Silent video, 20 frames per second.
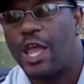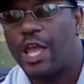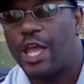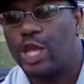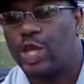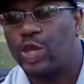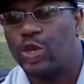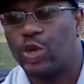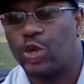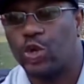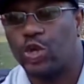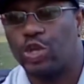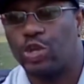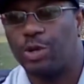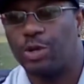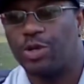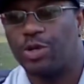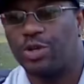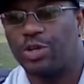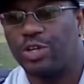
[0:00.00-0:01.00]

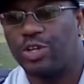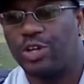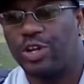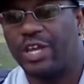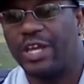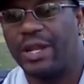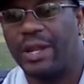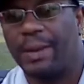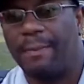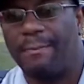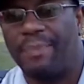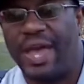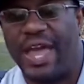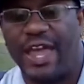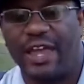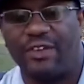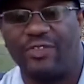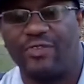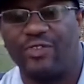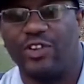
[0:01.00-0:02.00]
you're getting a
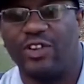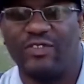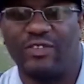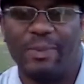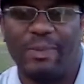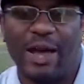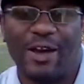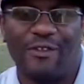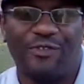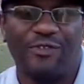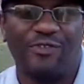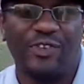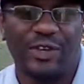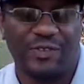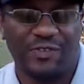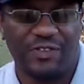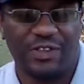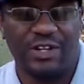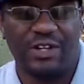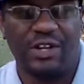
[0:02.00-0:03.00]
bag full of about
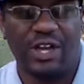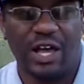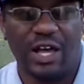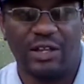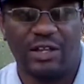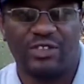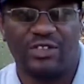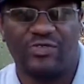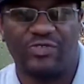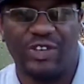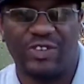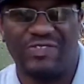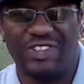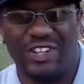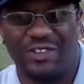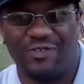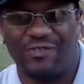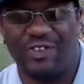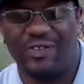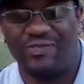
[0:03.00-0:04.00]
$50
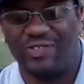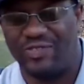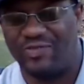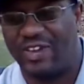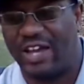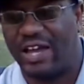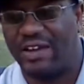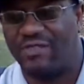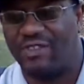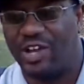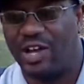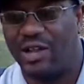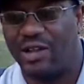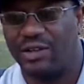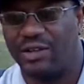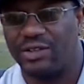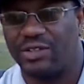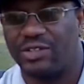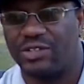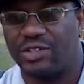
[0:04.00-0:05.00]
to
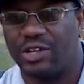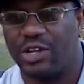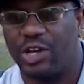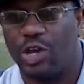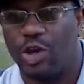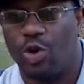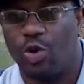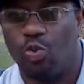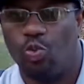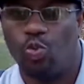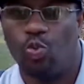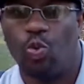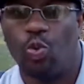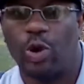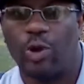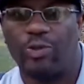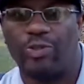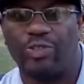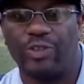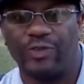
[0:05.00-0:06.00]
$55
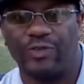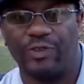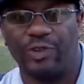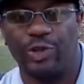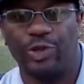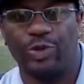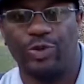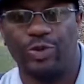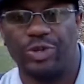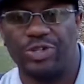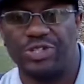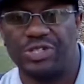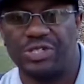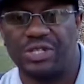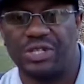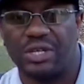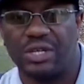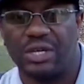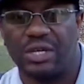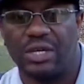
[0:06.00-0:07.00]
worth of lures
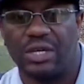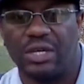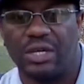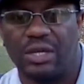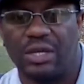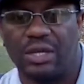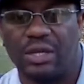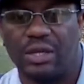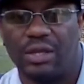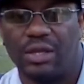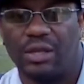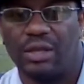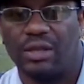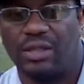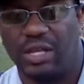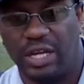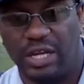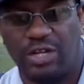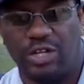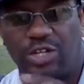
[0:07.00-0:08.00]

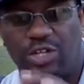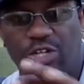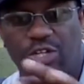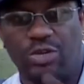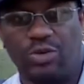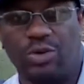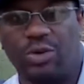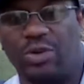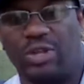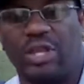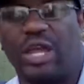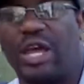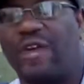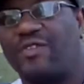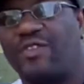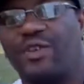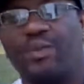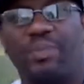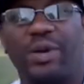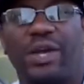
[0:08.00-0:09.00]
that you only
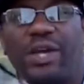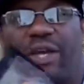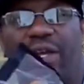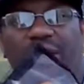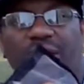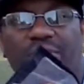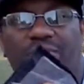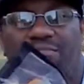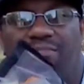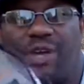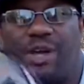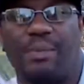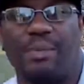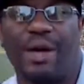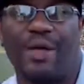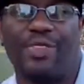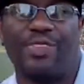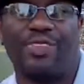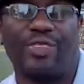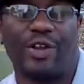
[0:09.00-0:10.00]
have to pay
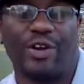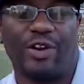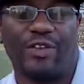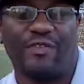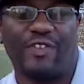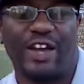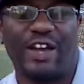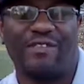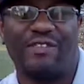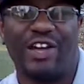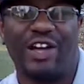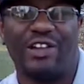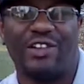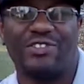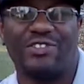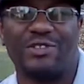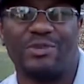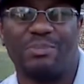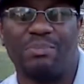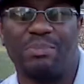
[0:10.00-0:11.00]
about $35
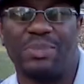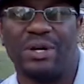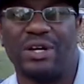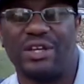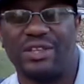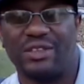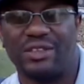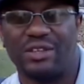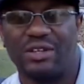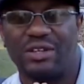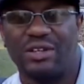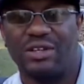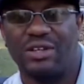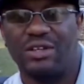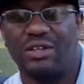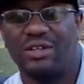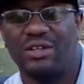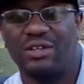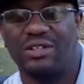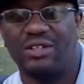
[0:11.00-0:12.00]
a month
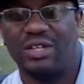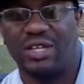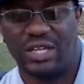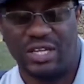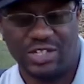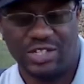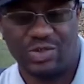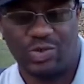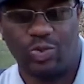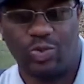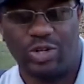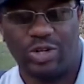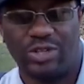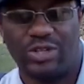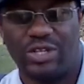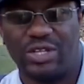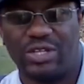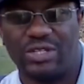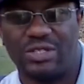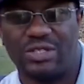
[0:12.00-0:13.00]
to get you one of
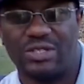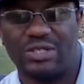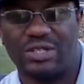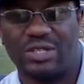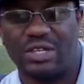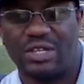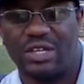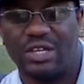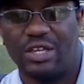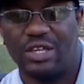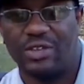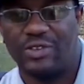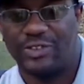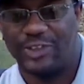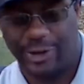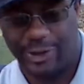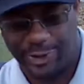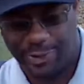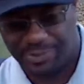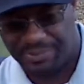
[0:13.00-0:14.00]
these.
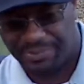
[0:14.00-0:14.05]
So